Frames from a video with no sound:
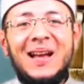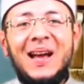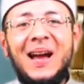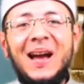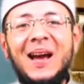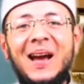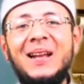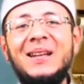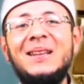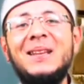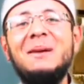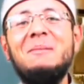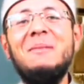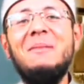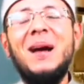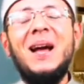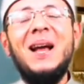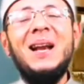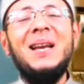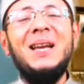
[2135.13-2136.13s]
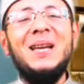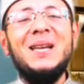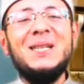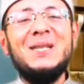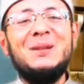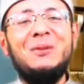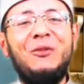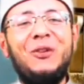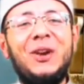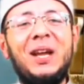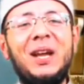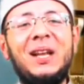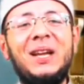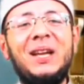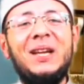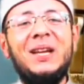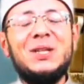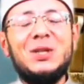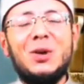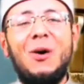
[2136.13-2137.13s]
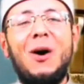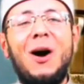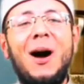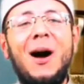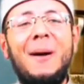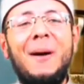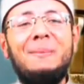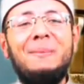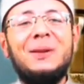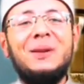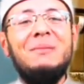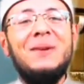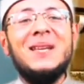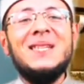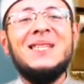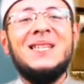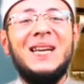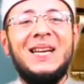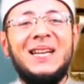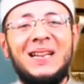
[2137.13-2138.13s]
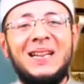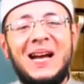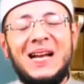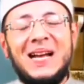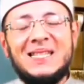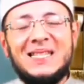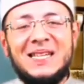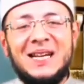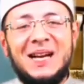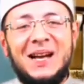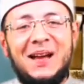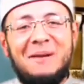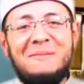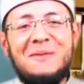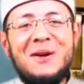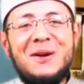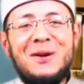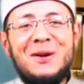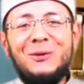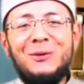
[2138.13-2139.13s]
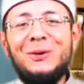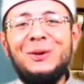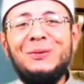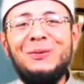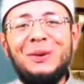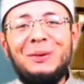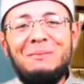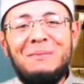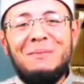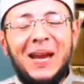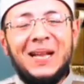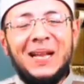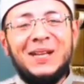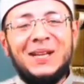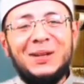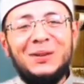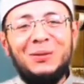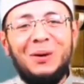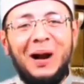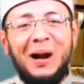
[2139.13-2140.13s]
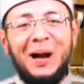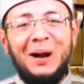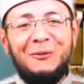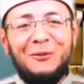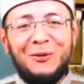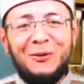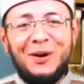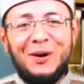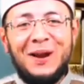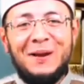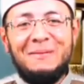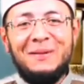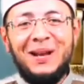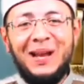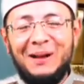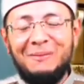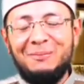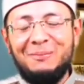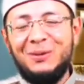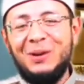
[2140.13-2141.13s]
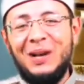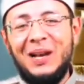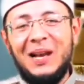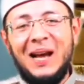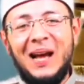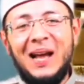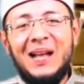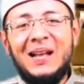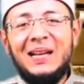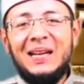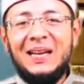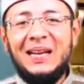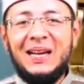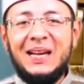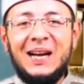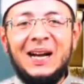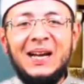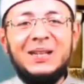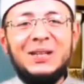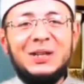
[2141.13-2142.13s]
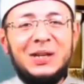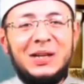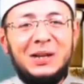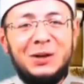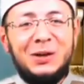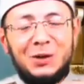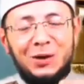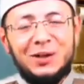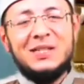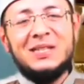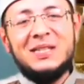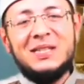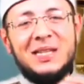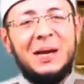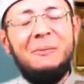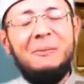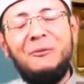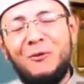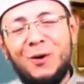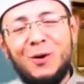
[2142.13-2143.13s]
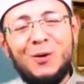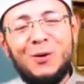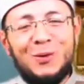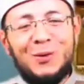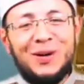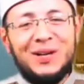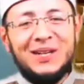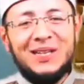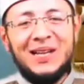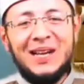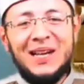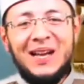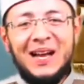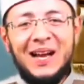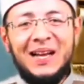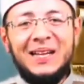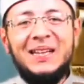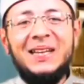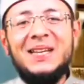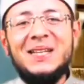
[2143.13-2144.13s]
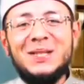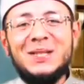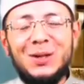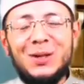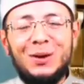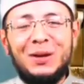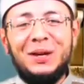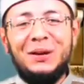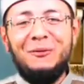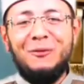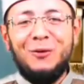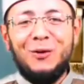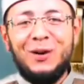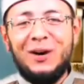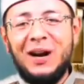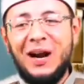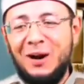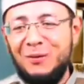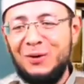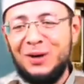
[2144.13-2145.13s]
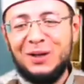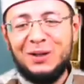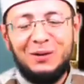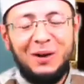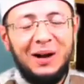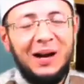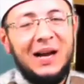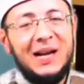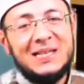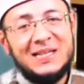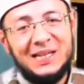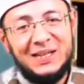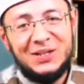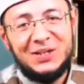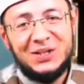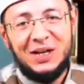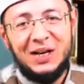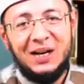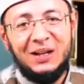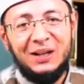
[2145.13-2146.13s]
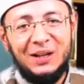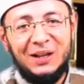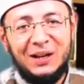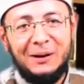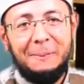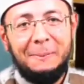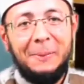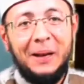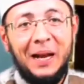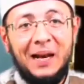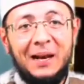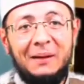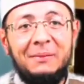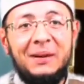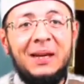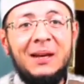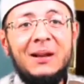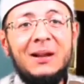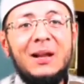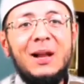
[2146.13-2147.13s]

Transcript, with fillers: And the man is feeling so optimistic. Last time when we made the dua for him, alhamdulillah, he got good step forward and he's looking for our duas, inshaAllah Rabbil Alameen.